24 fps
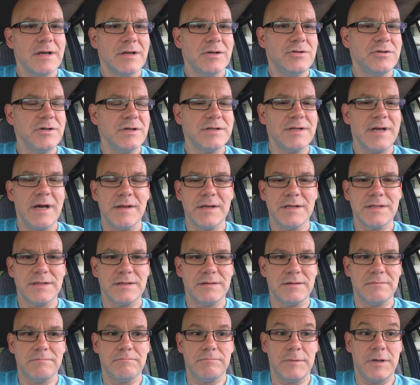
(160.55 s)
just how
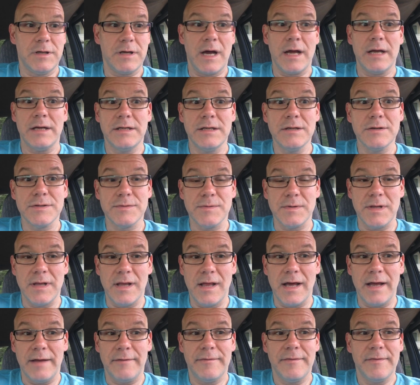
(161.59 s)
this guy deals with
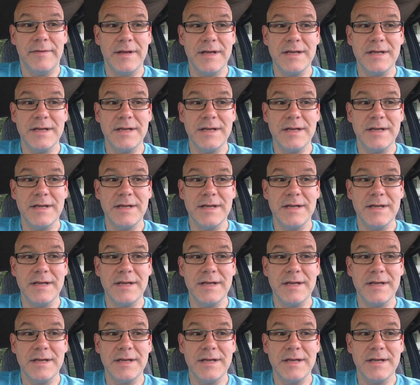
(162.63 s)
life.